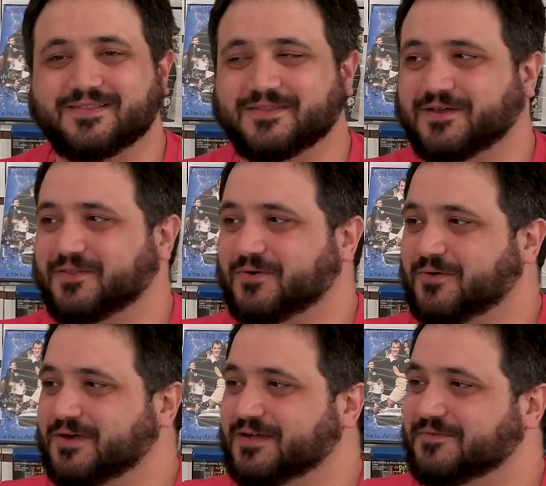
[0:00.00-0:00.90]
The
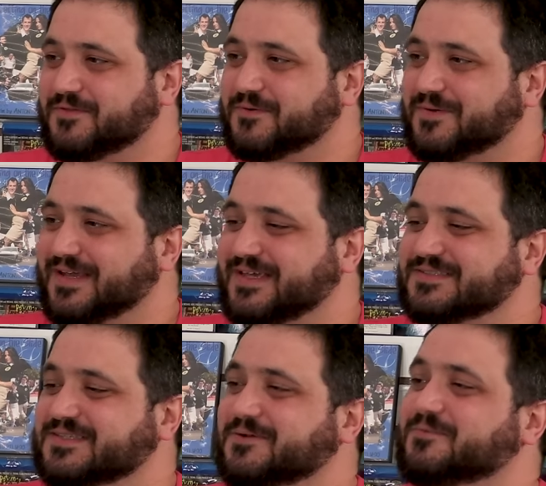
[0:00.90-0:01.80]
Lord of the
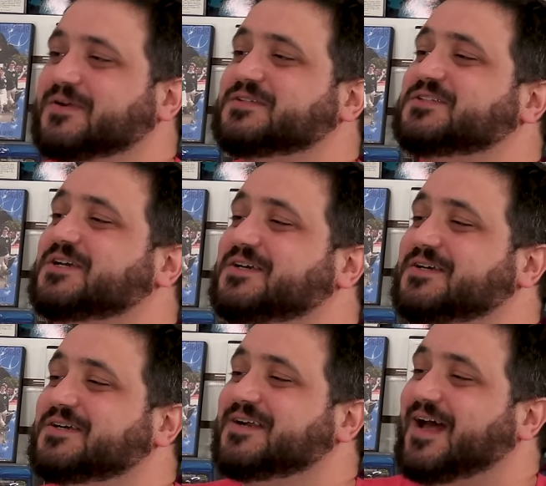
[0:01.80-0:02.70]
Rings, The
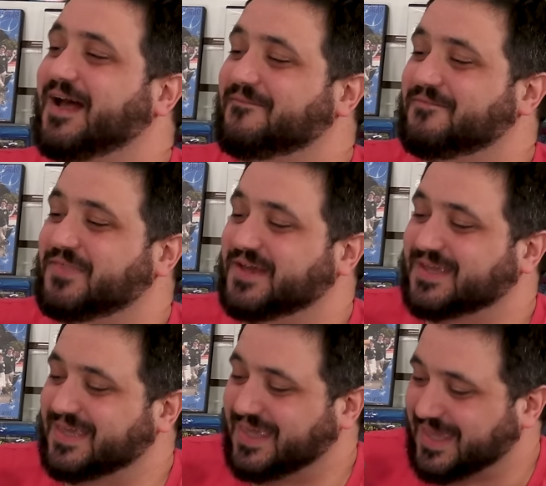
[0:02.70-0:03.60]
Return of the
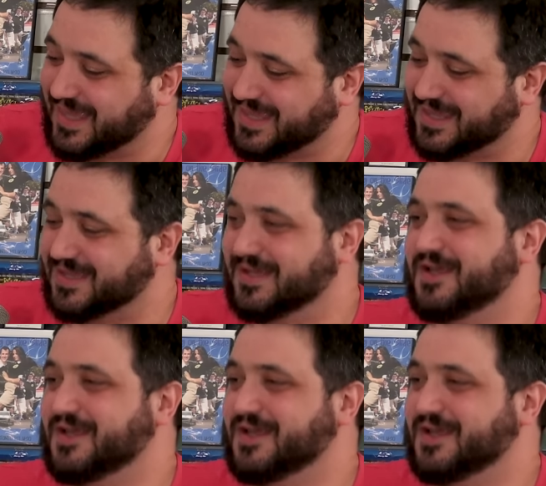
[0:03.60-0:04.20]
King.